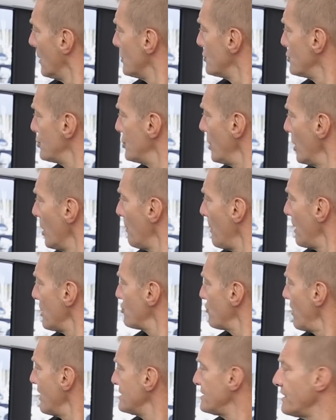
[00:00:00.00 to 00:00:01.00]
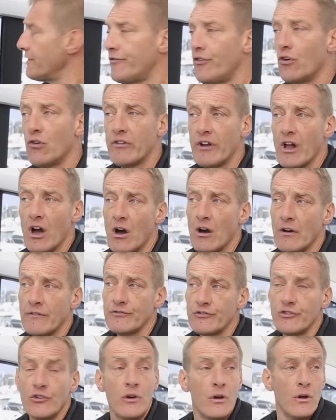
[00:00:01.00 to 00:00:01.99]
still on my transit fore and
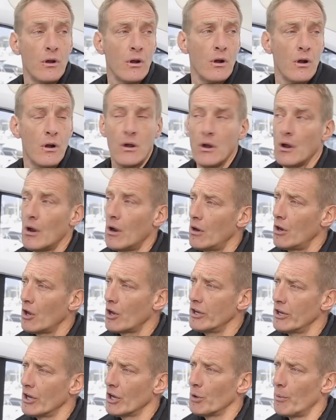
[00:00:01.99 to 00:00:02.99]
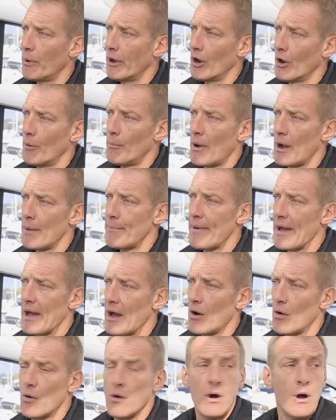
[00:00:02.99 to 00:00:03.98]
aft, looking at the one on my
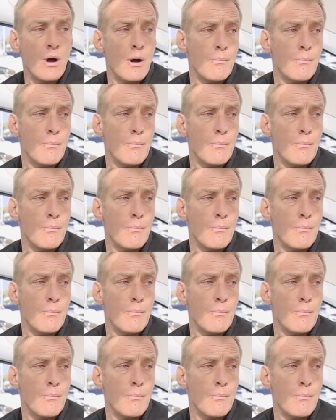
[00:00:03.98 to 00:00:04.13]
bow.